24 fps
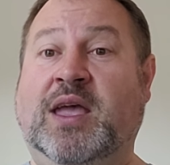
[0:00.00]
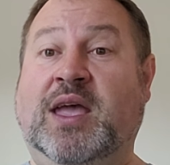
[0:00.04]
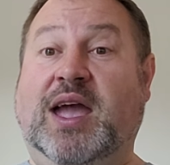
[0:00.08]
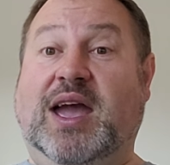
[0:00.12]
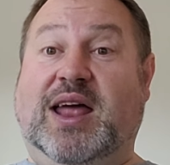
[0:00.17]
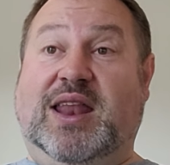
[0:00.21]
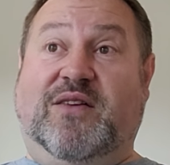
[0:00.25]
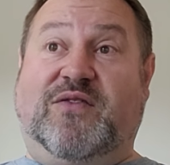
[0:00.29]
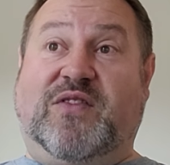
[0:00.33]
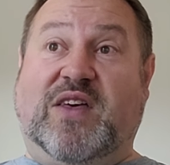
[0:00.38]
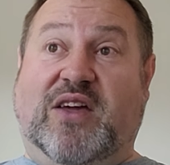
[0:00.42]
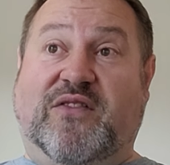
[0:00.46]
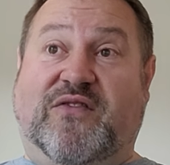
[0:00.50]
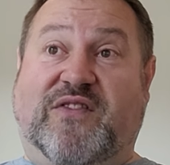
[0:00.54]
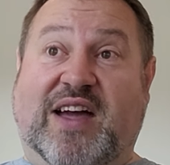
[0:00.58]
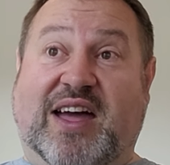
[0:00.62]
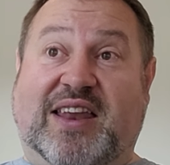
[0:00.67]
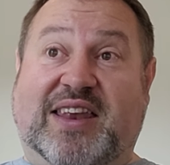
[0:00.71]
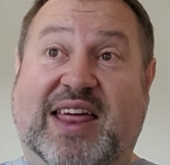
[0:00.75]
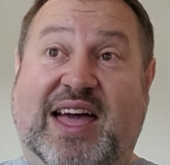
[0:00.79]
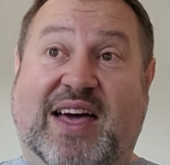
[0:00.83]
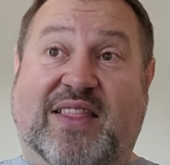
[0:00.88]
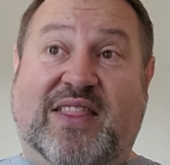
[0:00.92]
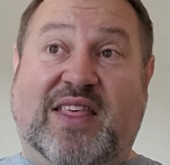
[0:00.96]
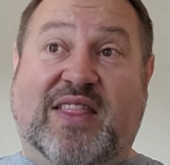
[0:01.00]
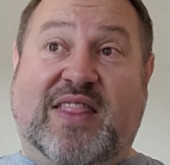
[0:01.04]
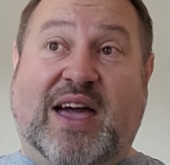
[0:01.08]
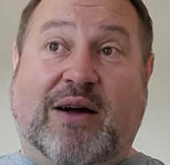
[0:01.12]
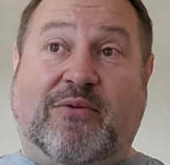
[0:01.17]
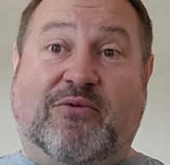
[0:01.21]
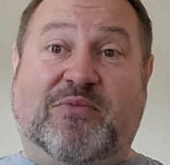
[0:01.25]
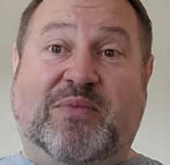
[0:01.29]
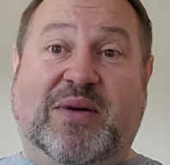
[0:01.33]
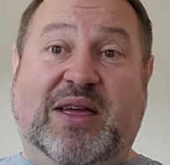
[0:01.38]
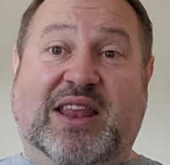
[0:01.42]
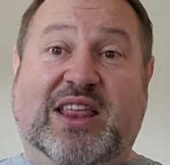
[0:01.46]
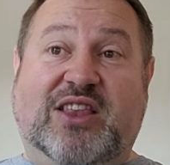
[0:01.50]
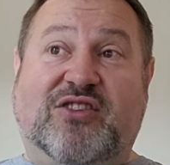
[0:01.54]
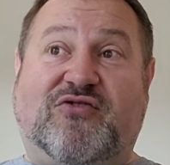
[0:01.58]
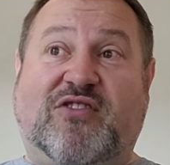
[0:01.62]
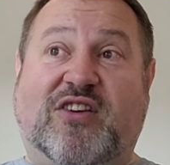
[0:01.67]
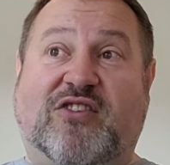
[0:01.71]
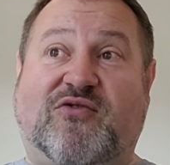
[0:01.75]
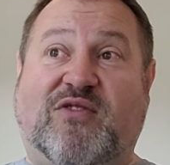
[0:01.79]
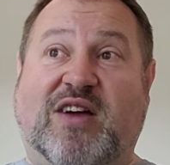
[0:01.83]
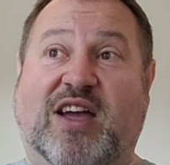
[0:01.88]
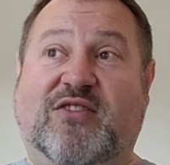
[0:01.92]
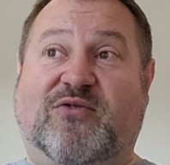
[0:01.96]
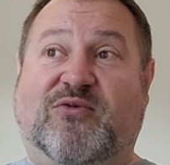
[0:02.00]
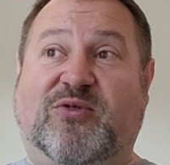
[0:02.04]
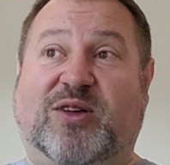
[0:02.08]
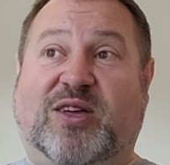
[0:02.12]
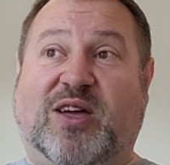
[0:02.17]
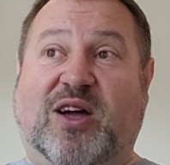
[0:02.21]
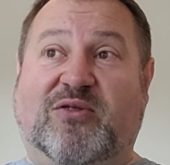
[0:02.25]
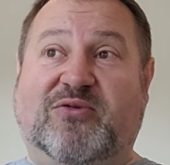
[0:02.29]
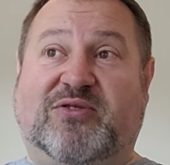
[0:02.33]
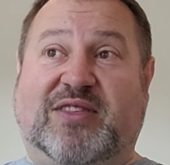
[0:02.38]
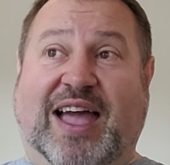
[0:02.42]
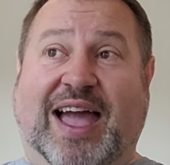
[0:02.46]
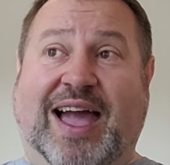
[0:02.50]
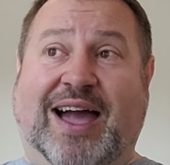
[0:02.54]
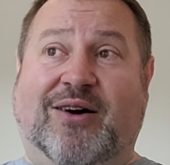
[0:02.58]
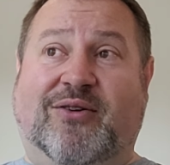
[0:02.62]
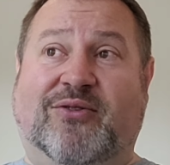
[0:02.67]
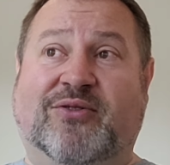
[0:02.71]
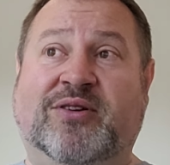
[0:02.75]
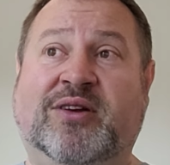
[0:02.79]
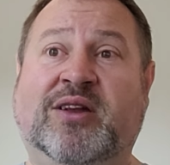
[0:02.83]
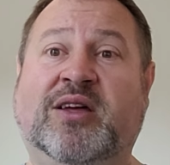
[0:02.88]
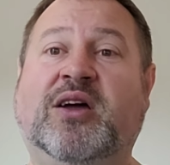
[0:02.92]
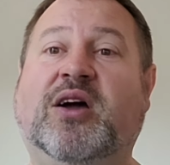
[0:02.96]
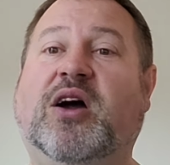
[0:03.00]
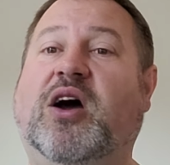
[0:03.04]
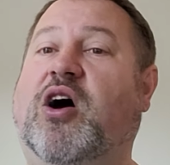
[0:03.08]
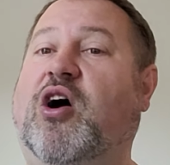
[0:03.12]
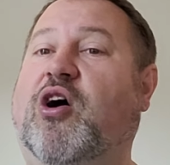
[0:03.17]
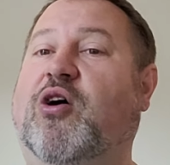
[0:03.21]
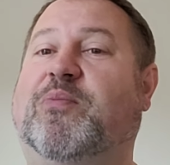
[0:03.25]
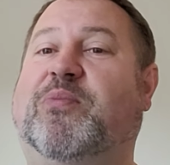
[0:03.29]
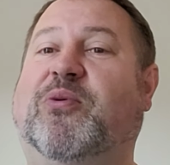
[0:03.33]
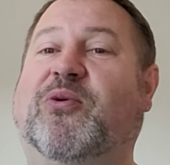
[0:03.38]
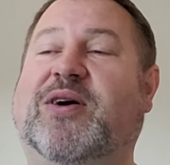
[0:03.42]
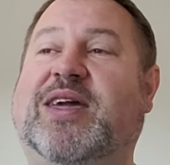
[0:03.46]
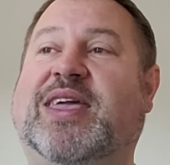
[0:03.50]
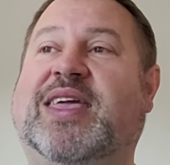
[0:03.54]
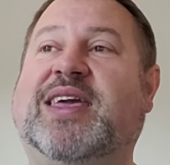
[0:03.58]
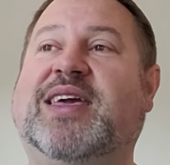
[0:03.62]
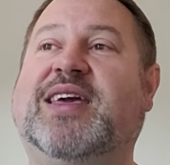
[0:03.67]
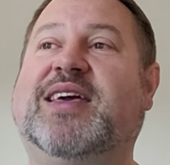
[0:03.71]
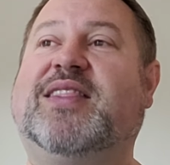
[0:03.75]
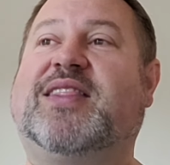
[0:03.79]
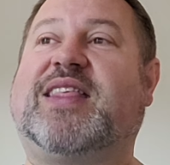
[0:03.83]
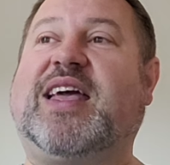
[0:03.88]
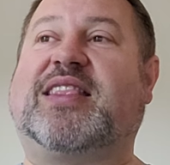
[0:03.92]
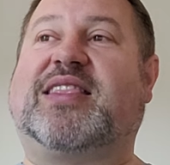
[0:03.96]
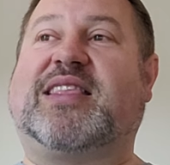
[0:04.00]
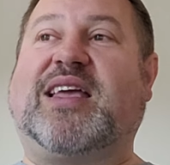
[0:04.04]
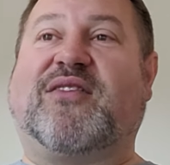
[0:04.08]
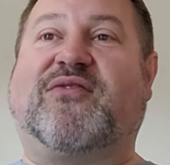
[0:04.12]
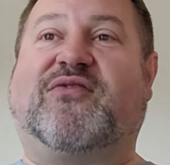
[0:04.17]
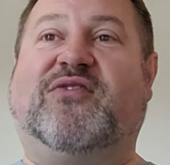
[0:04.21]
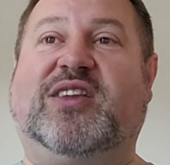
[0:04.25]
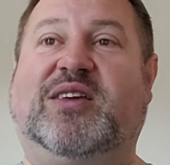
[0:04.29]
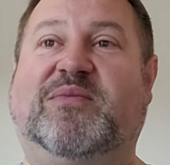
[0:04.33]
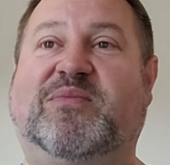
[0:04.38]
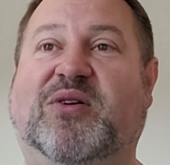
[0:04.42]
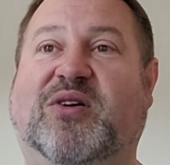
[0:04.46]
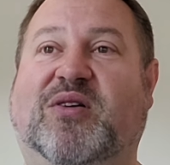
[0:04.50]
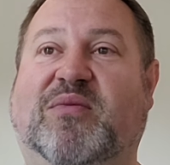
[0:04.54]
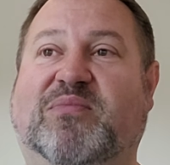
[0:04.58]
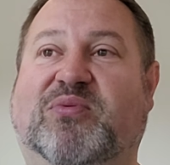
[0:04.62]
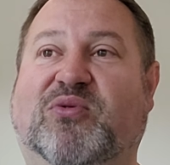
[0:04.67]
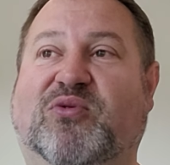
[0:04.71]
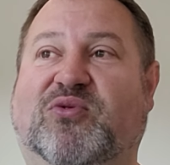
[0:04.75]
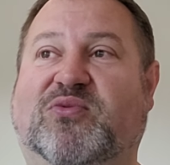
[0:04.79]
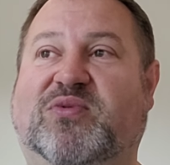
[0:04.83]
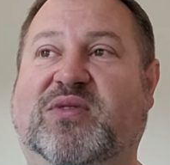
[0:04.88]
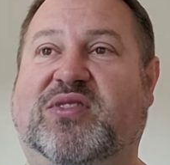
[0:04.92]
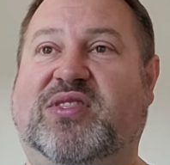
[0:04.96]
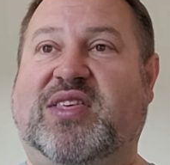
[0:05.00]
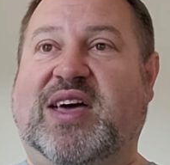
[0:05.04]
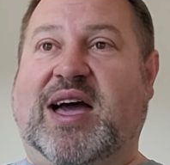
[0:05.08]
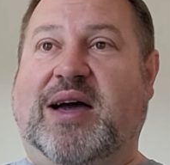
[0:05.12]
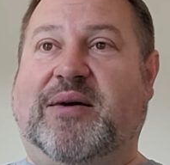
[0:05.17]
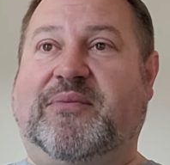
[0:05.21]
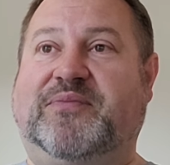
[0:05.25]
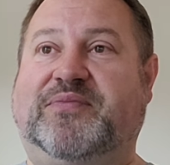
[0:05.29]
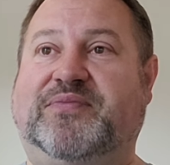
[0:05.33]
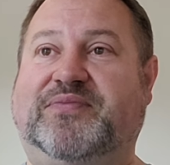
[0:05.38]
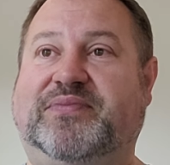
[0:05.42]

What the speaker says: And if they found out that that would mean interest rates would go down, oh boy, they'd definitely be on board with that.